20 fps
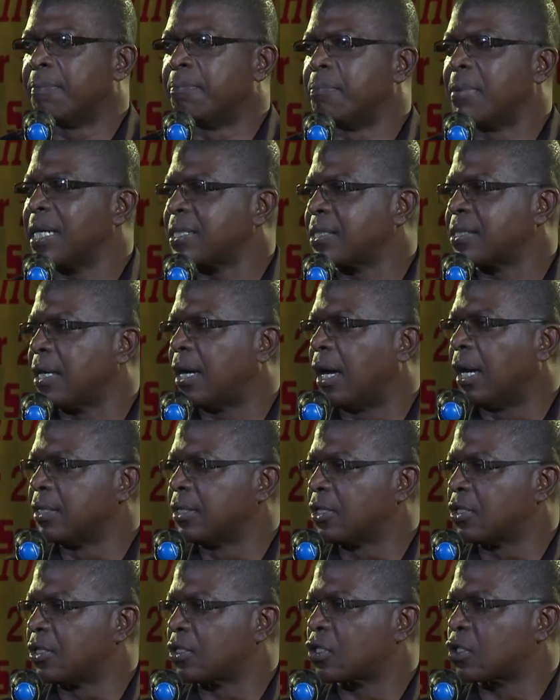must
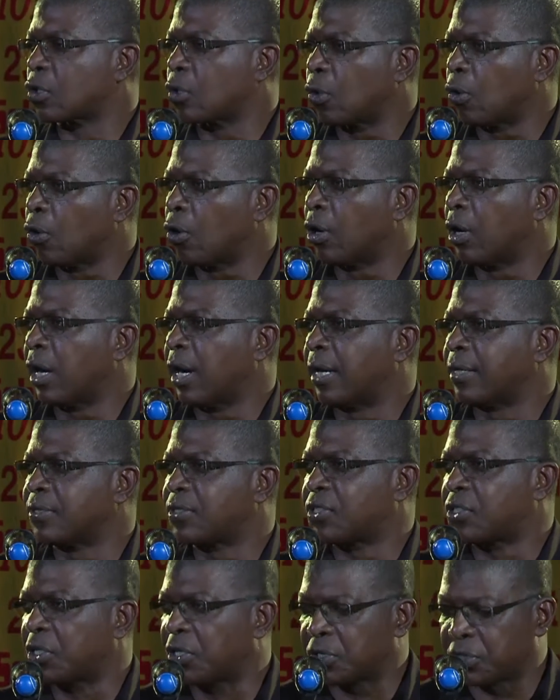underscore,
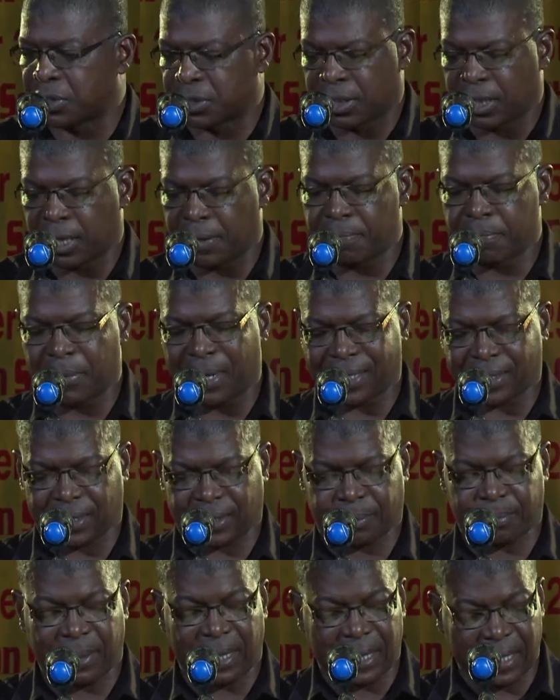and certainly
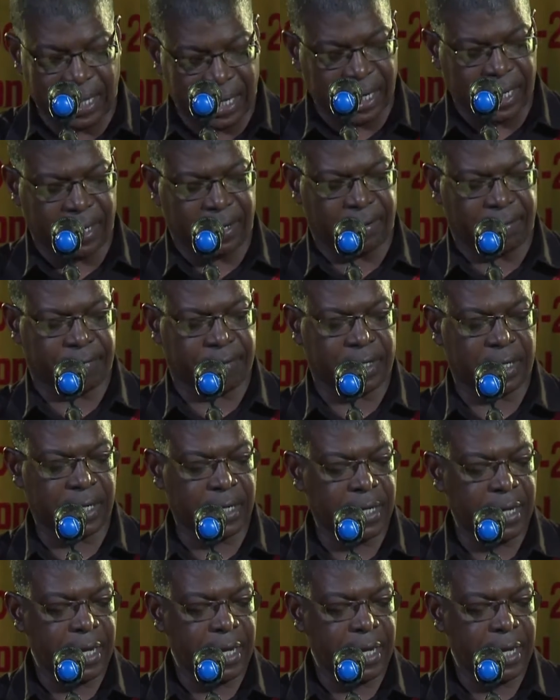must believe